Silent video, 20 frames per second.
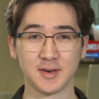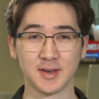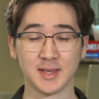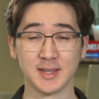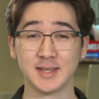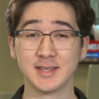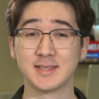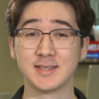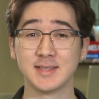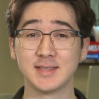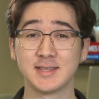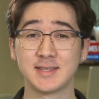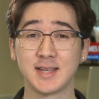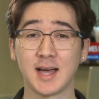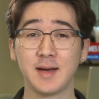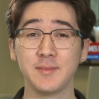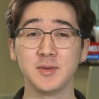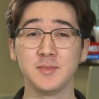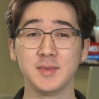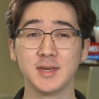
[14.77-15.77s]
and this is
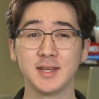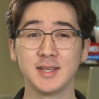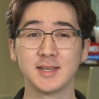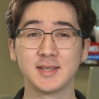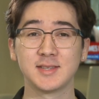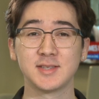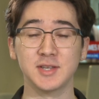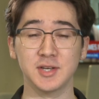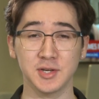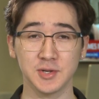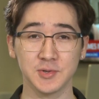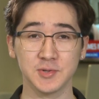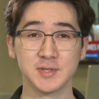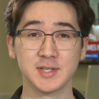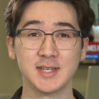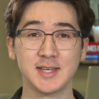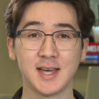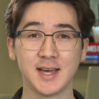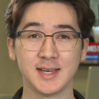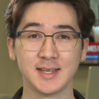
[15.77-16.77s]
Tommy Media's News
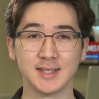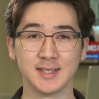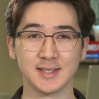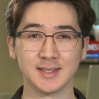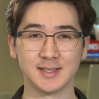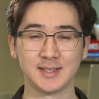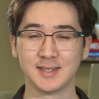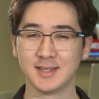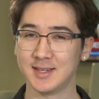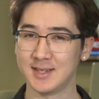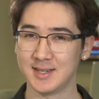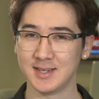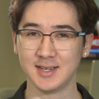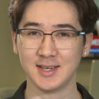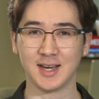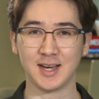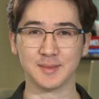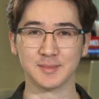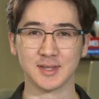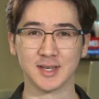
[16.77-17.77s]
in 90.
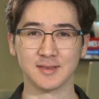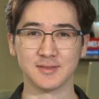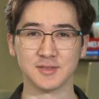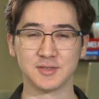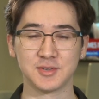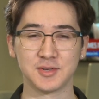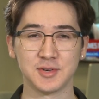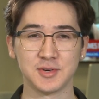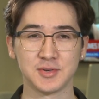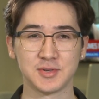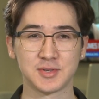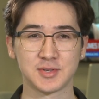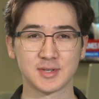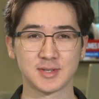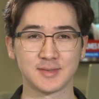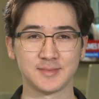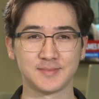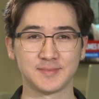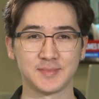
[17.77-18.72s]
I'm Kevin Struess.